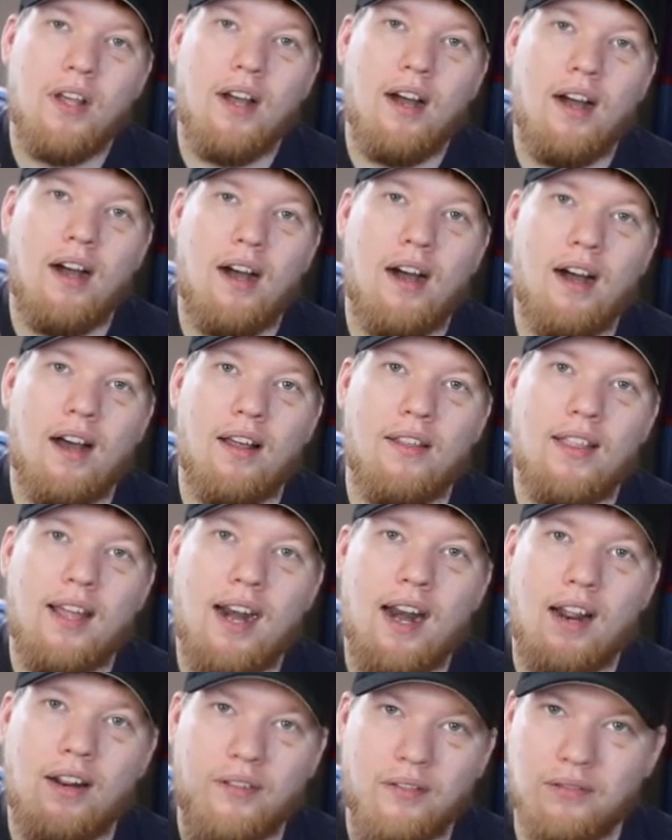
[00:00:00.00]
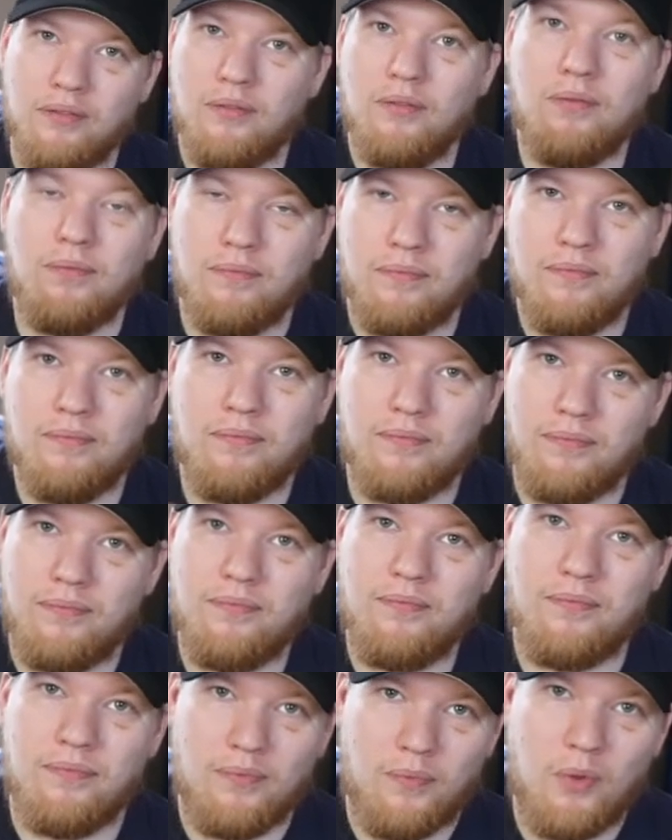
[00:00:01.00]
that I
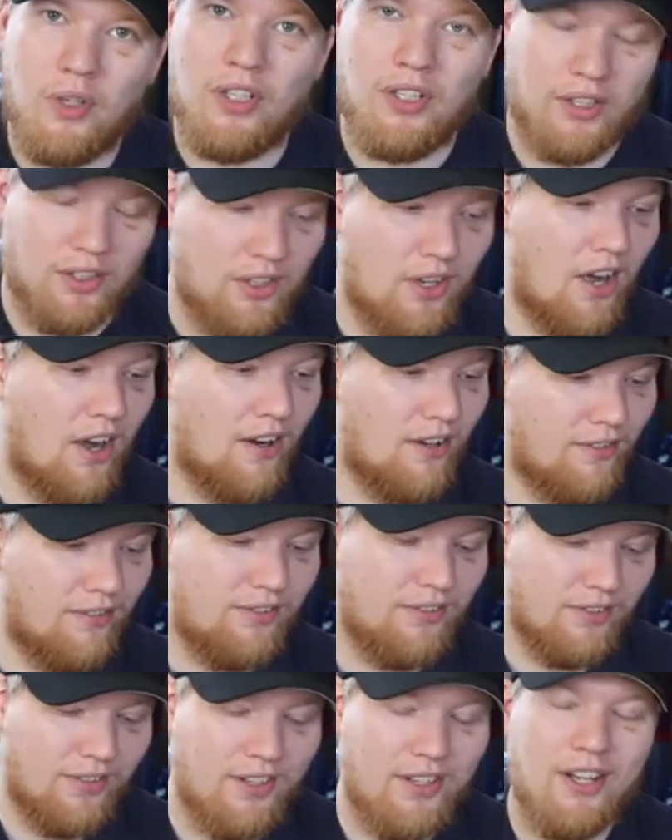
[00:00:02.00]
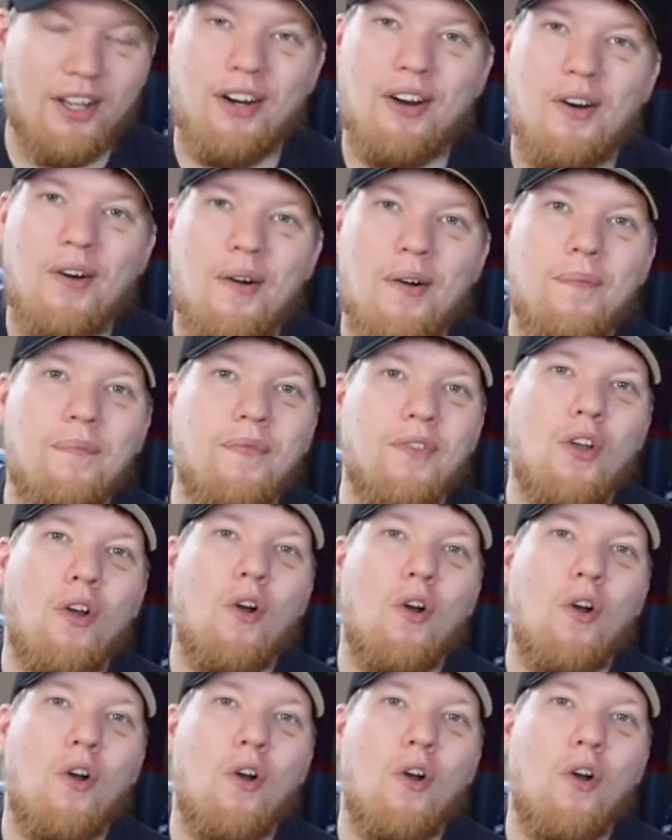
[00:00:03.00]
would love, you know?